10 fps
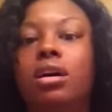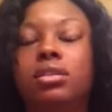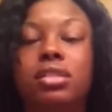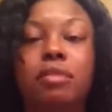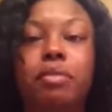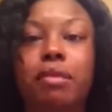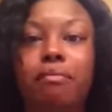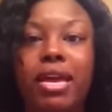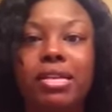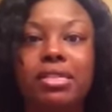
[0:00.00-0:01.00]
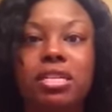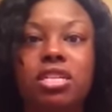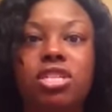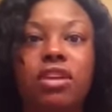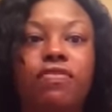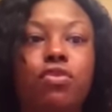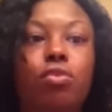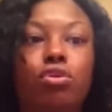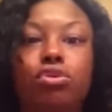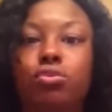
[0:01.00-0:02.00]
send me a message. If you
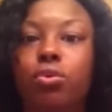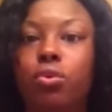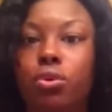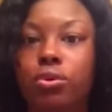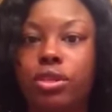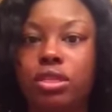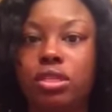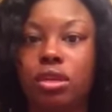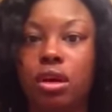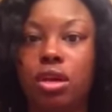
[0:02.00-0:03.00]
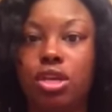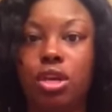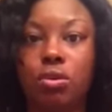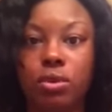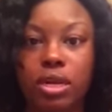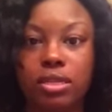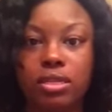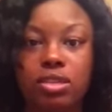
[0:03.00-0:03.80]
want to order this unit,